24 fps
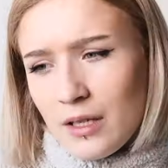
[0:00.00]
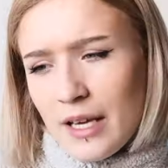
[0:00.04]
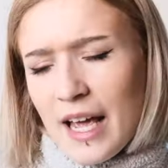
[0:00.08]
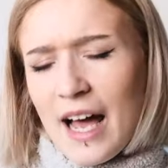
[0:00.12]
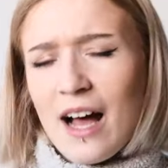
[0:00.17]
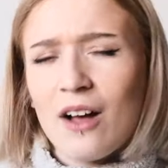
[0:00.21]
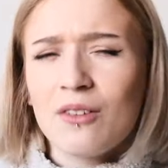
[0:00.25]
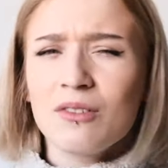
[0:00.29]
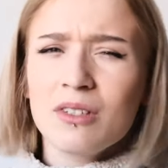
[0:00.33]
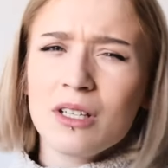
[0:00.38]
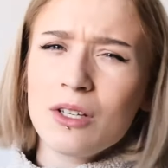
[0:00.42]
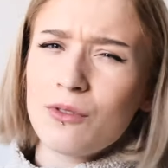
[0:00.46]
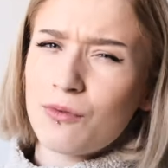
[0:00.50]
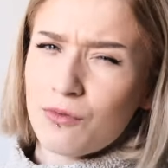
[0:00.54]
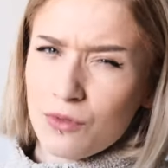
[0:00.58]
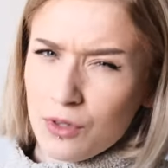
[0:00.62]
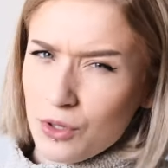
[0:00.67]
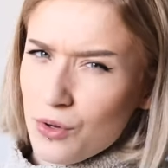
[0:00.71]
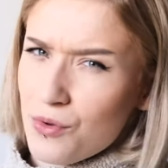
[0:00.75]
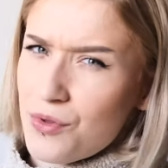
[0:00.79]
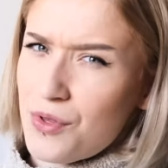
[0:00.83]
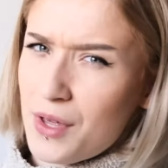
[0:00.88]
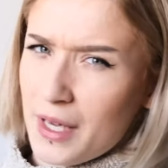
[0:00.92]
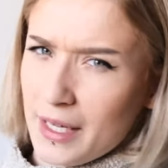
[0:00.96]
Yeah, only a
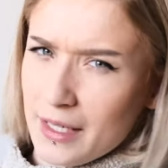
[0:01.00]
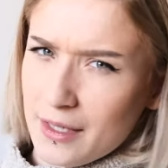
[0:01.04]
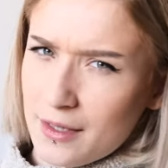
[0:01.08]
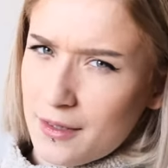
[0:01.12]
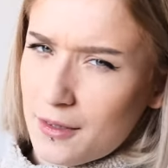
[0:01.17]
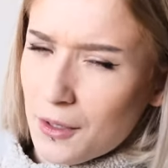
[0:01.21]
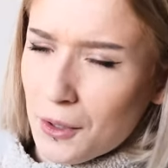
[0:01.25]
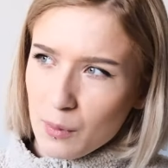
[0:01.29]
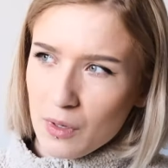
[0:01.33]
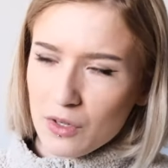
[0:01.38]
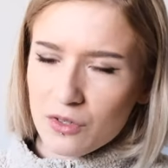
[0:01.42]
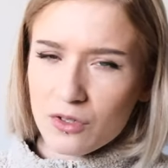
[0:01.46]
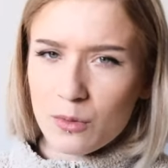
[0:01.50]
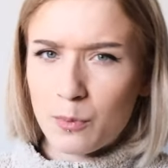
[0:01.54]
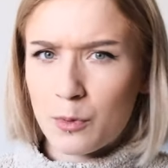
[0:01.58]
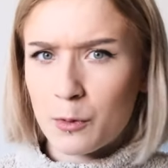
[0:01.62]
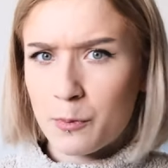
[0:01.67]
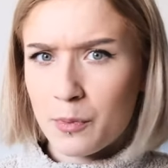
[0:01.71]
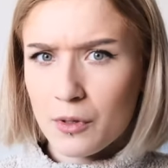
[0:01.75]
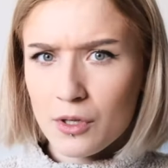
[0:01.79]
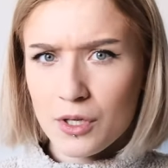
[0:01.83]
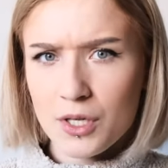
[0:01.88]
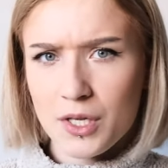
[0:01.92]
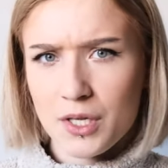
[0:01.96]
few things though, because the
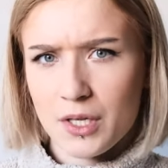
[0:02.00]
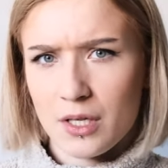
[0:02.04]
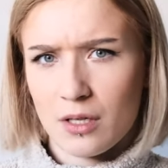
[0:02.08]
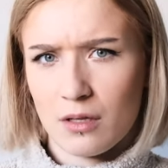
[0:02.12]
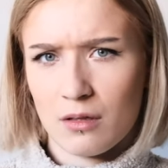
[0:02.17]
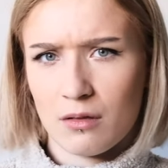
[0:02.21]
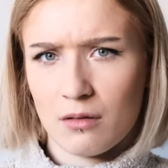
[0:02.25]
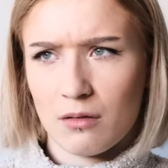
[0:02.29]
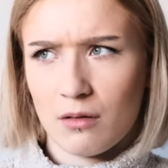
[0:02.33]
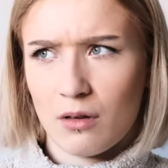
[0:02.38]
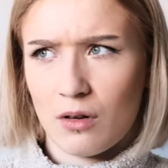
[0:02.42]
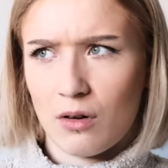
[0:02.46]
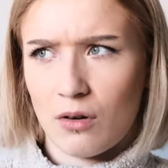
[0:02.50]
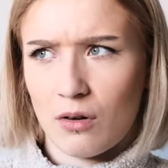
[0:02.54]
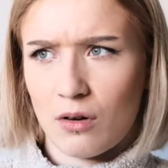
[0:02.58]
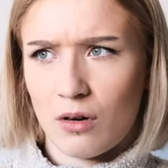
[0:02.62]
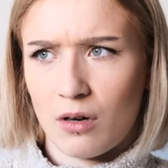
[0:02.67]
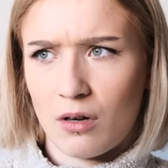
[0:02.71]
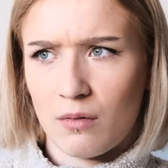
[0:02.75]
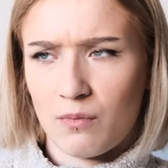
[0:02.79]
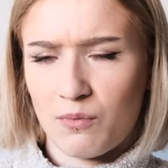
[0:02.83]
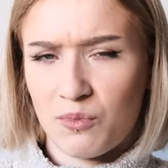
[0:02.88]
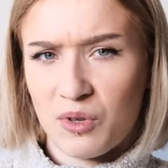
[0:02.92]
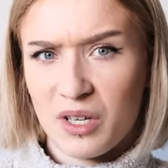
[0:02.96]
proportions are,
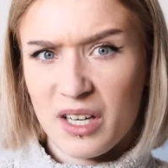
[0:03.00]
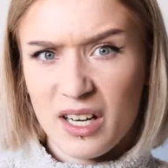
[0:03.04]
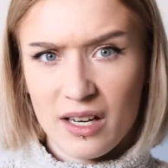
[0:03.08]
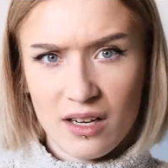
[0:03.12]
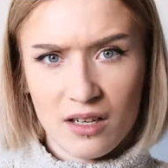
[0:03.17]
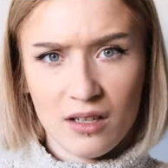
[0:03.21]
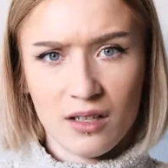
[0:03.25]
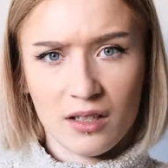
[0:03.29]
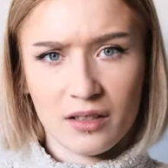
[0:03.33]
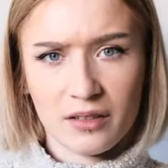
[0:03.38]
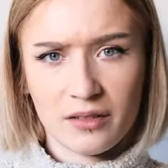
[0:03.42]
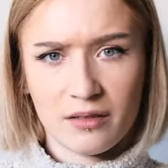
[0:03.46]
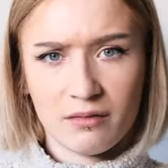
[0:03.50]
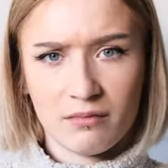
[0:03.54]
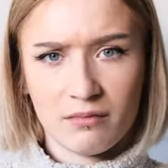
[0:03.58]
are pretty good.